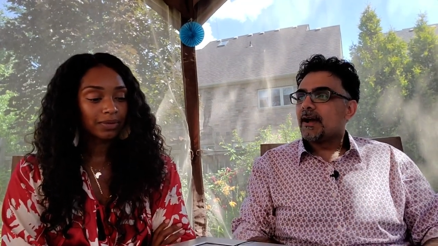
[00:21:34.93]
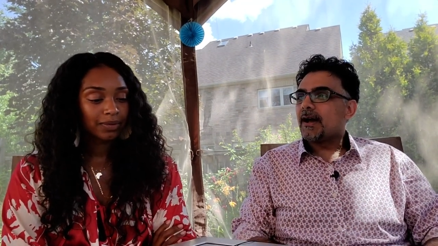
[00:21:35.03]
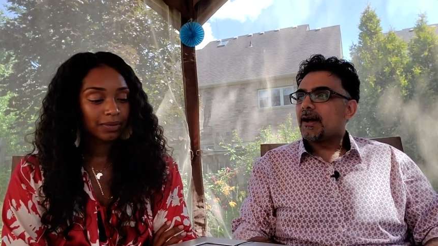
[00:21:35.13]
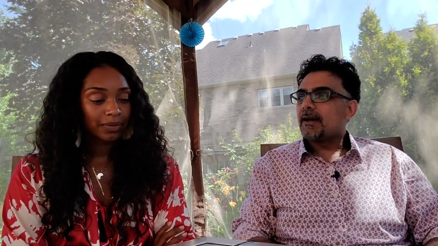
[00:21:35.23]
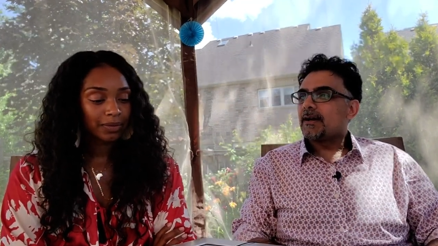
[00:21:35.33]

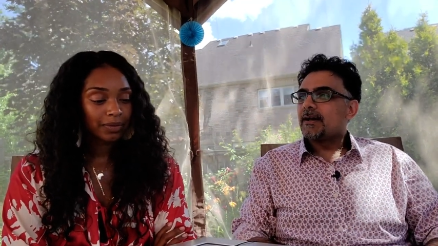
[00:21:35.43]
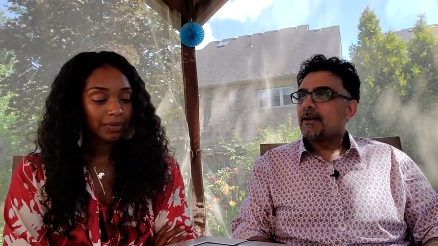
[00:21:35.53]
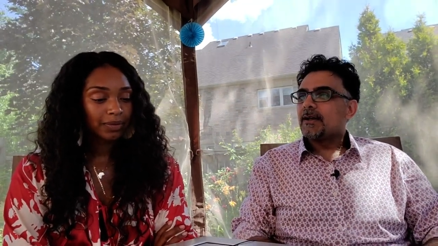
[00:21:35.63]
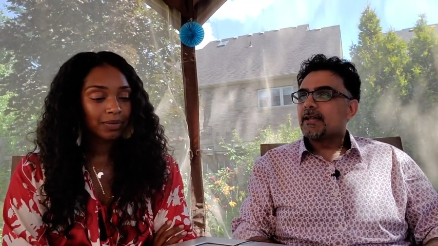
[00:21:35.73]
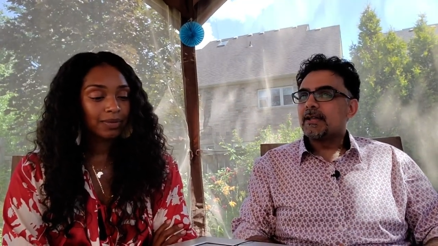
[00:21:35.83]
Speaker 1: Uh,
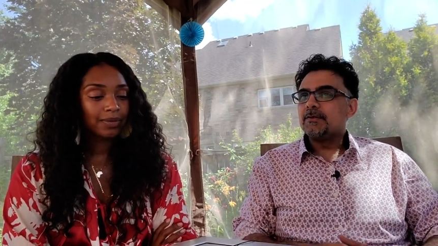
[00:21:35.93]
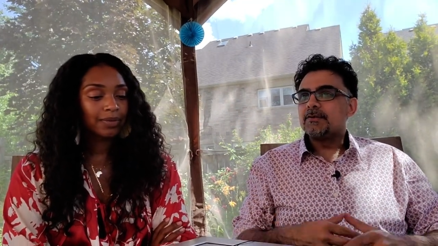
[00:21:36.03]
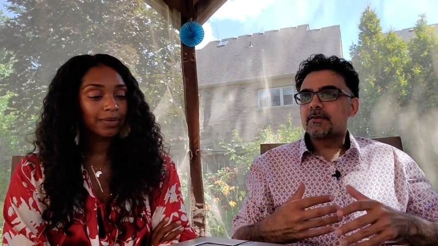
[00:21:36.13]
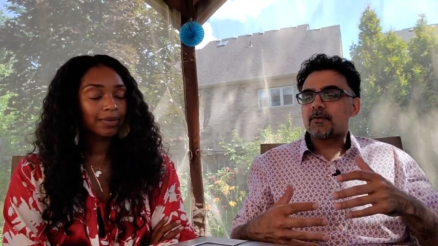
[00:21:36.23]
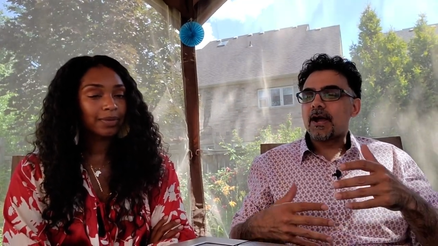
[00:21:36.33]
can you
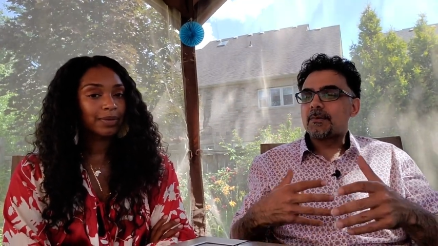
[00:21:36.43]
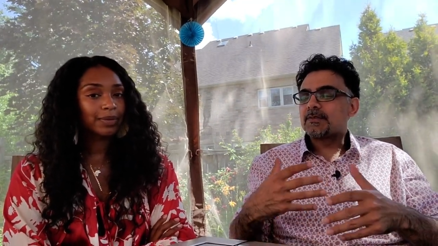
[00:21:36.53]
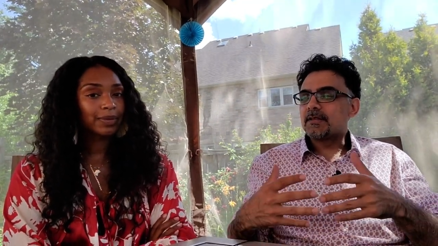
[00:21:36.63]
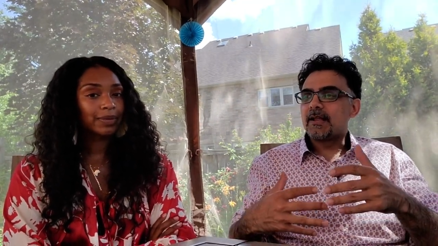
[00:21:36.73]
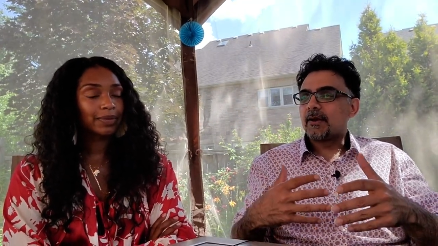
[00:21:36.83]
describe
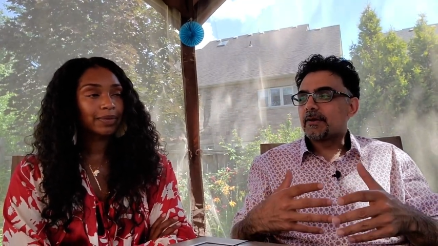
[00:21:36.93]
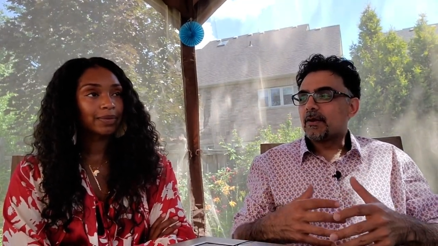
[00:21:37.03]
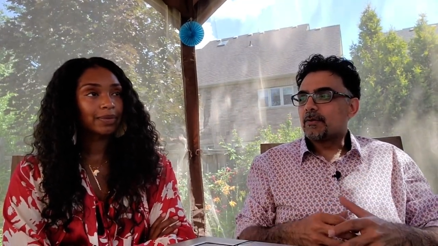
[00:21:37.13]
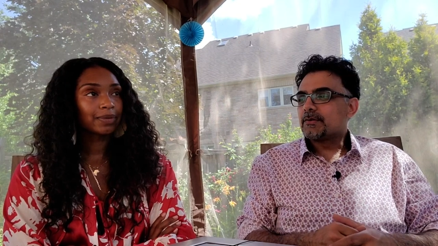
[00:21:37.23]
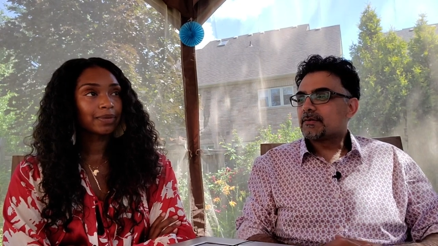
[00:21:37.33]

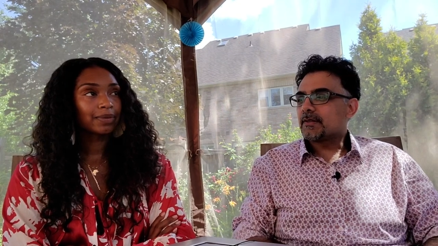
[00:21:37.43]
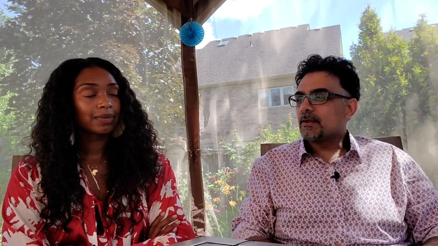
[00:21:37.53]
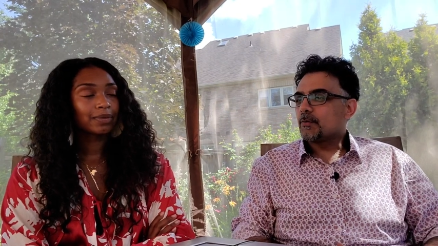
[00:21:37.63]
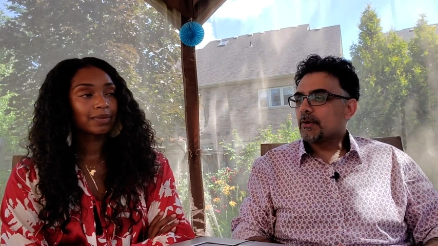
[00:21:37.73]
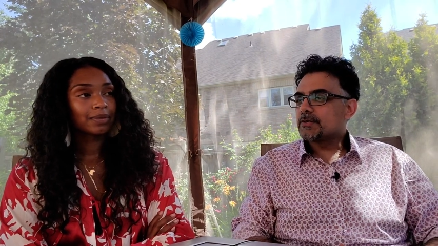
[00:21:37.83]
scenarios
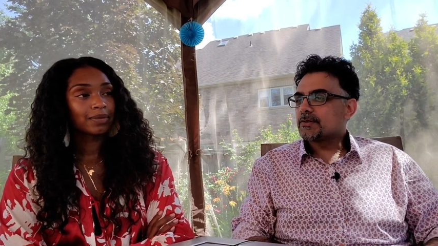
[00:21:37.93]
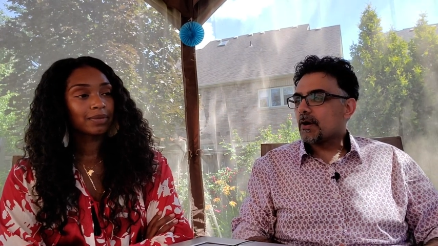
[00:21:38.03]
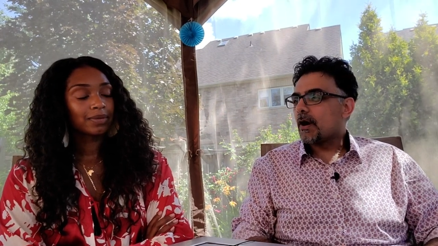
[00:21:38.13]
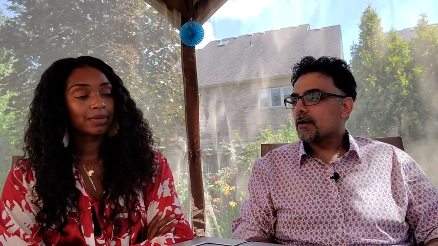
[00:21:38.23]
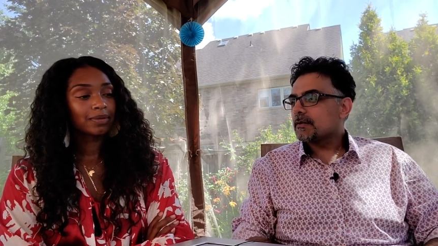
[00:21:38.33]
in which there
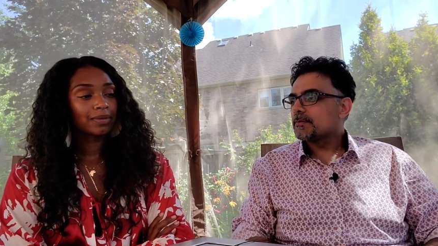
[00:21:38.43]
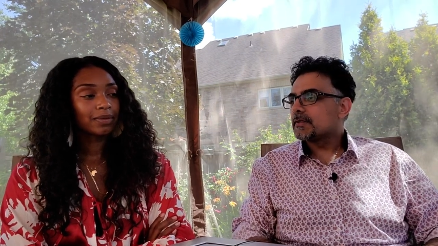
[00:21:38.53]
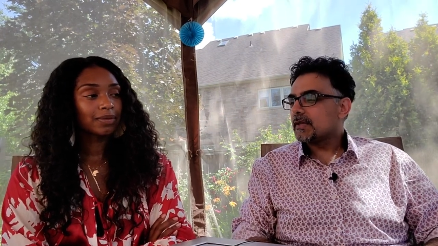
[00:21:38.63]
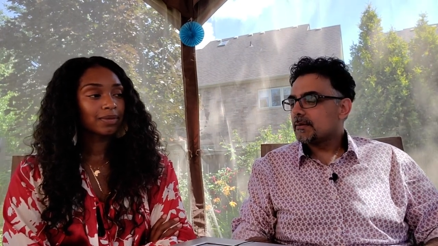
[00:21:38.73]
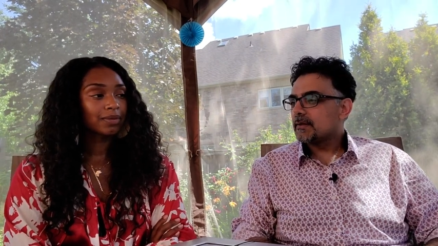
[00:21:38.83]
are some
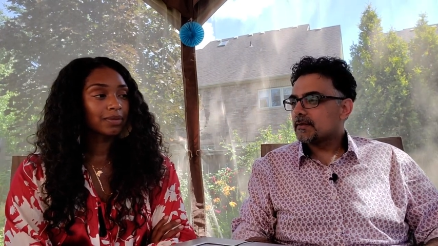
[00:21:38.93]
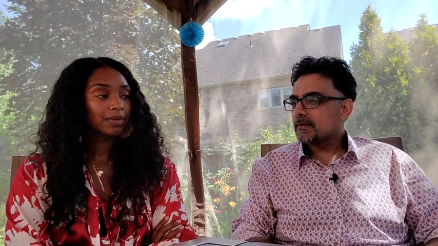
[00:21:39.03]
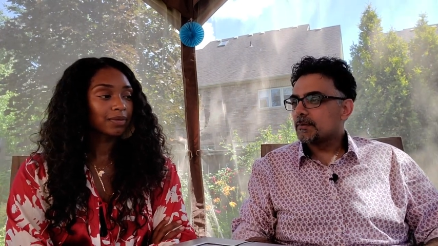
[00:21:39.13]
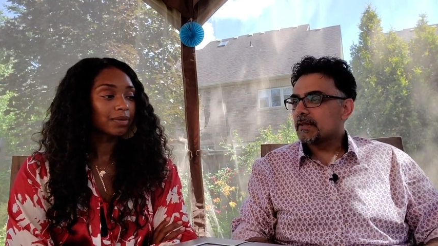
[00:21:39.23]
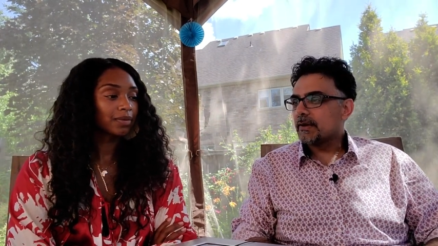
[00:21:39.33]
si-
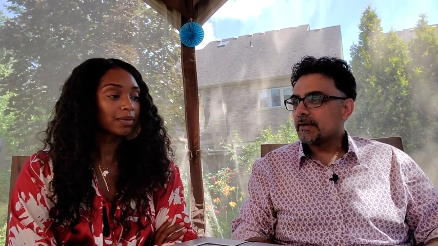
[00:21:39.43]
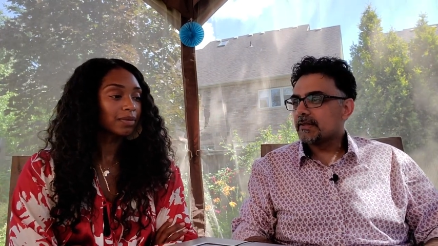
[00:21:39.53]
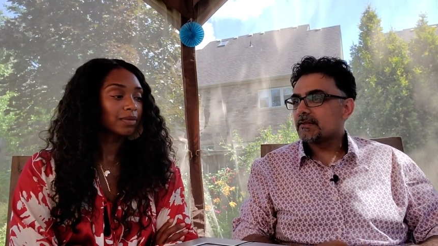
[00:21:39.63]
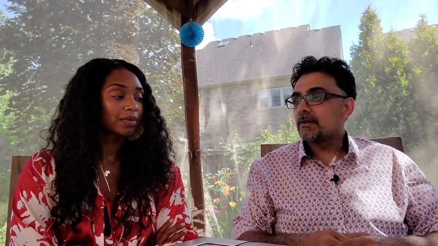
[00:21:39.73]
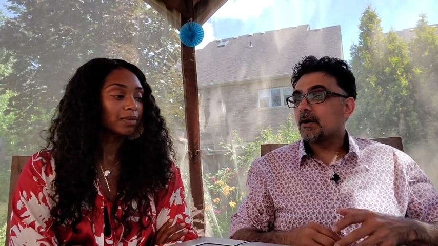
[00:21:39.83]

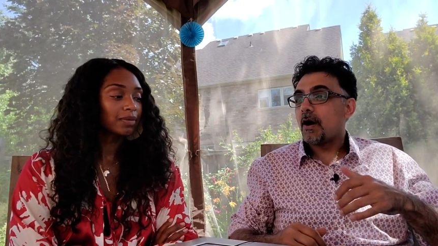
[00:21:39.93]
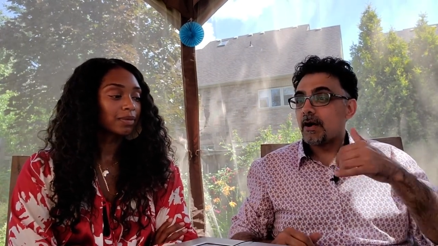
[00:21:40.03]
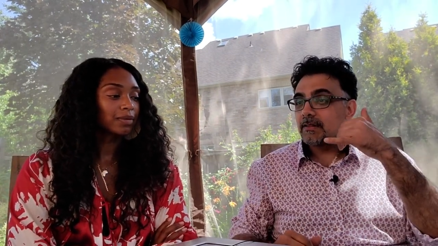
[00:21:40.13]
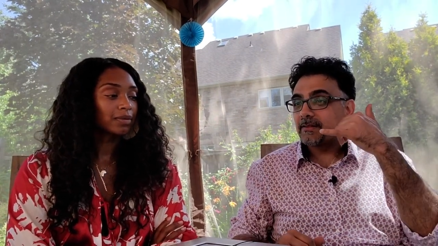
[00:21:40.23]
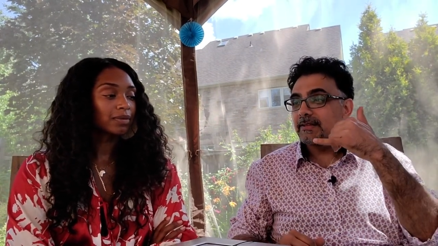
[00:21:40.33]
similarities to
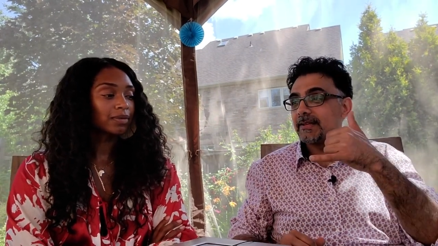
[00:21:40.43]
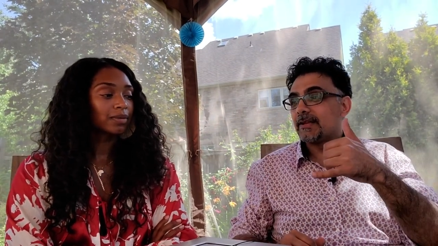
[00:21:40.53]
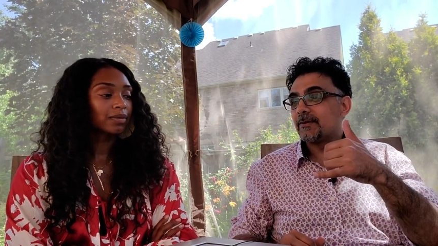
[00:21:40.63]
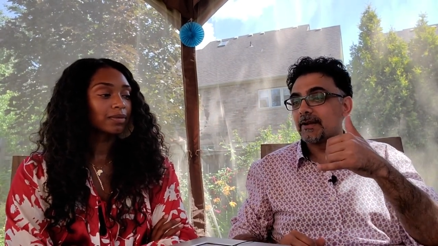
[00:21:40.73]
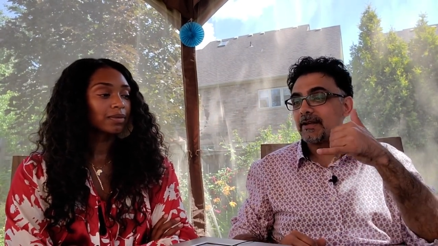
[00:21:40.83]
constantly
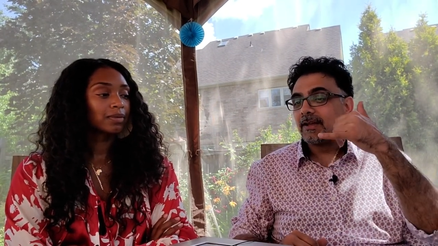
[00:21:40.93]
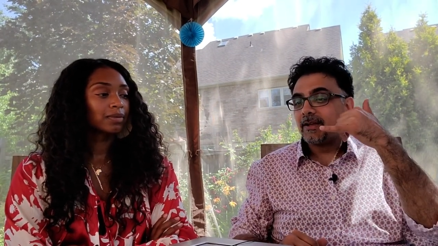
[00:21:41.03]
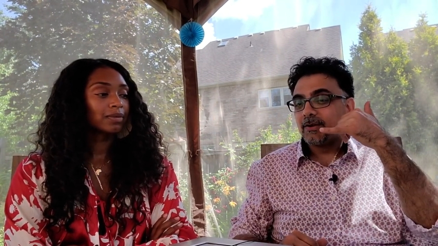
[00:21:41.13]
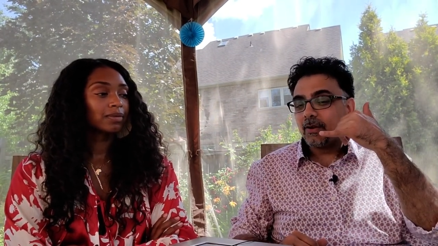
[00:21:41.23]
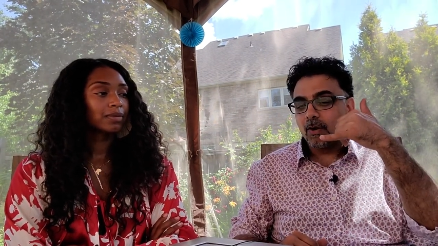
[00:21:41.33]
hearing
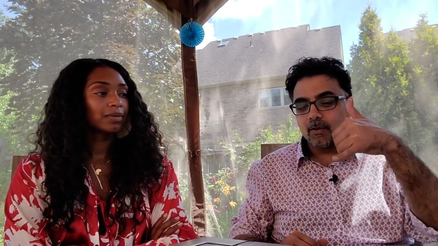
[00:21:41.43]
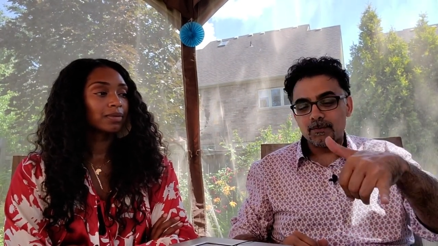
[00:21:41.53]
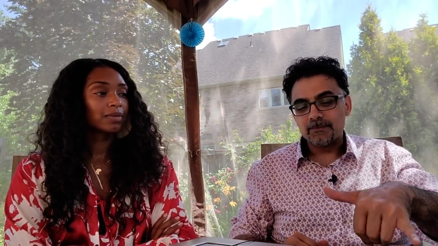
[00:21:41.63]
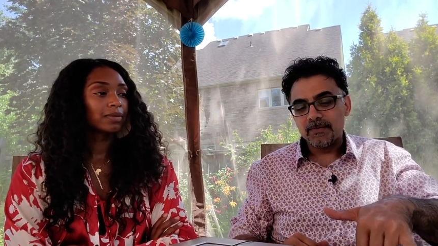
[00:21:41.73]
no,